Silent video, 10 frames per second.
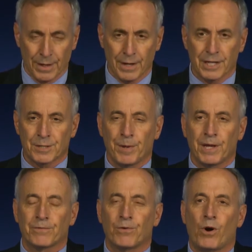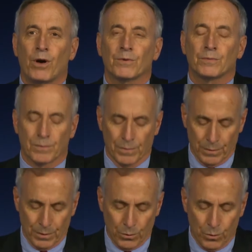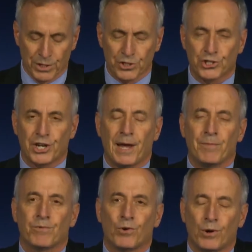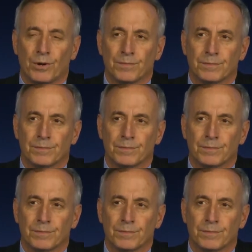It's being fought with shameful